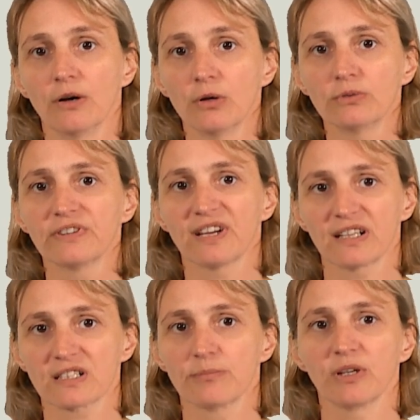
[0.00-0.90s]
own
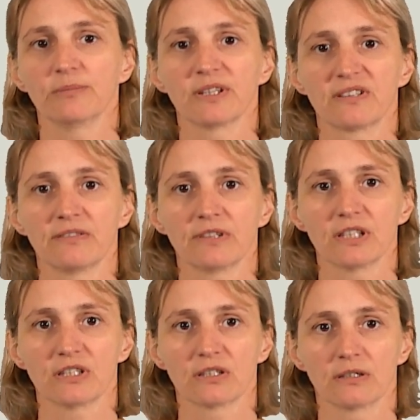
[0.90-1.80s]
tangible
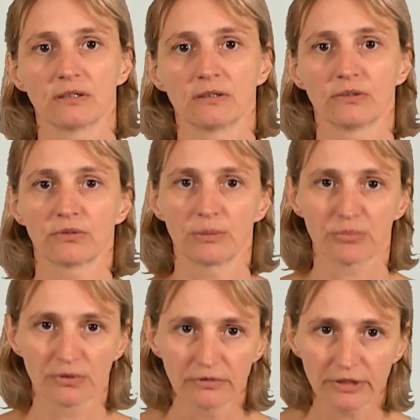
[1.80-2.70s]
motivation: to
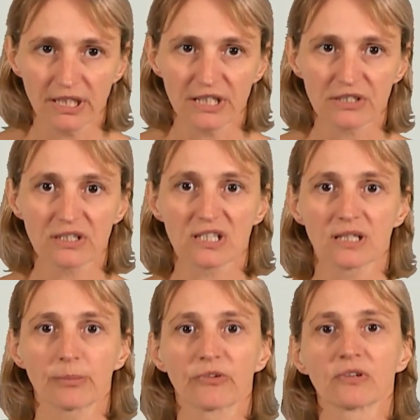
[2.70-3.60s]
improve
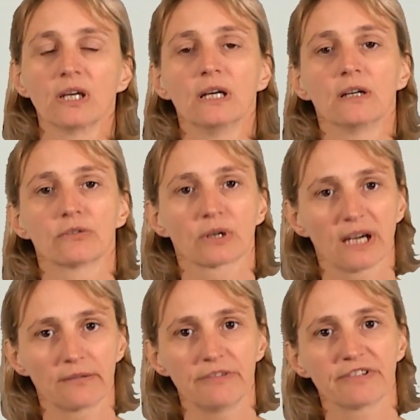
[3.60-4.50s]
relationships, to
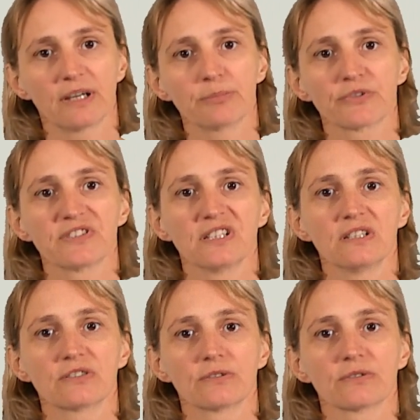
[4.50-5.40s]
clarify
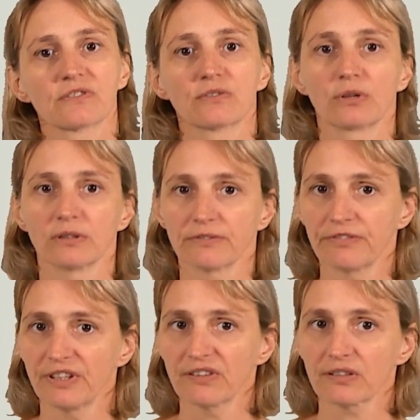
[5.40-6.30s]
procedures, to
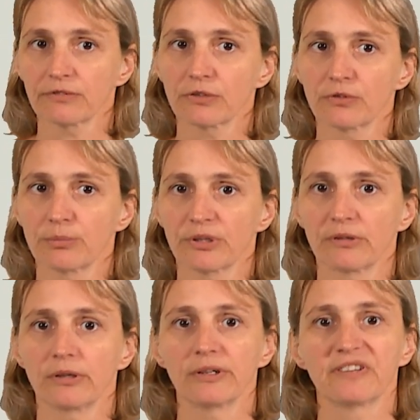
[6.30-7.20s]
convince of the
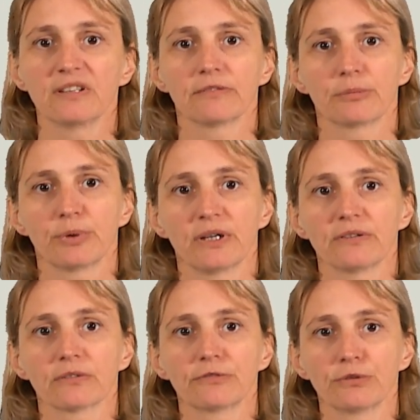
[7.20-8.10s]
superiority of a
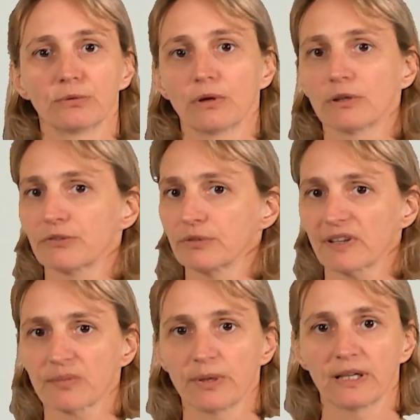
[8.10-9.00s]
point of view, or to
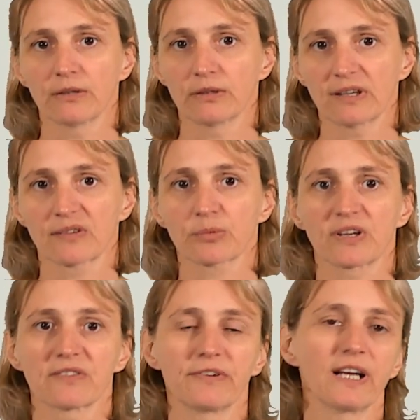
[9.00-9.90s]
explain or
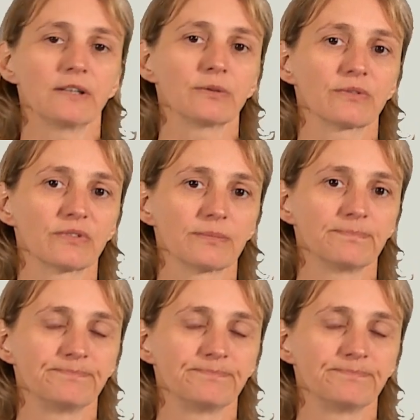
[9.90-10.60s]
express values.